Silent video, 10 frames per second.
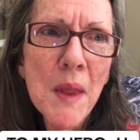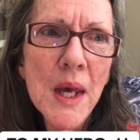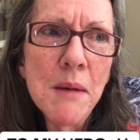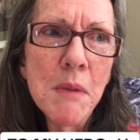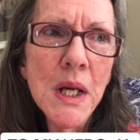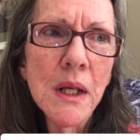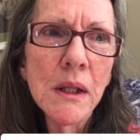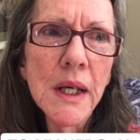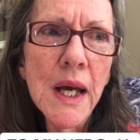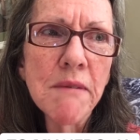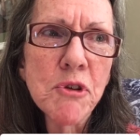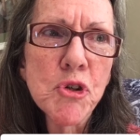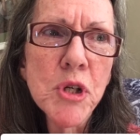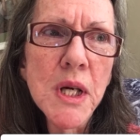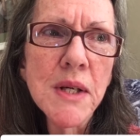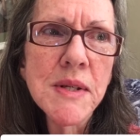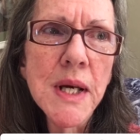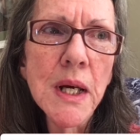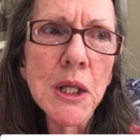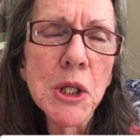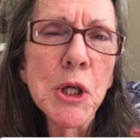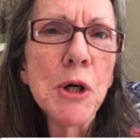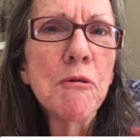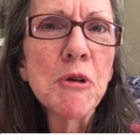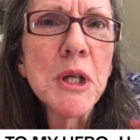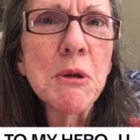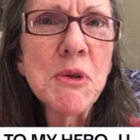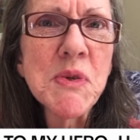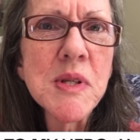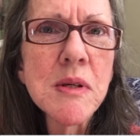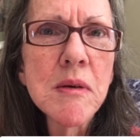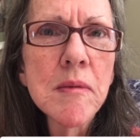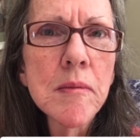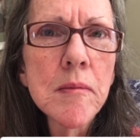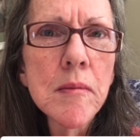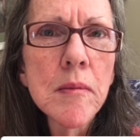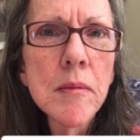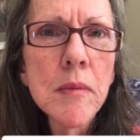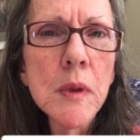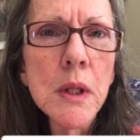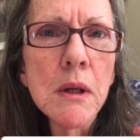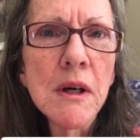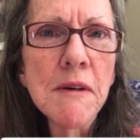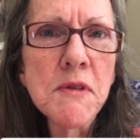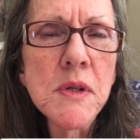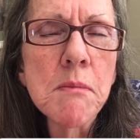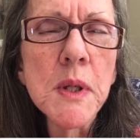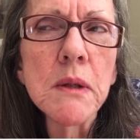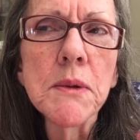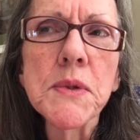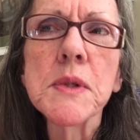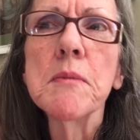immediately after she had taken an overdose of some pills.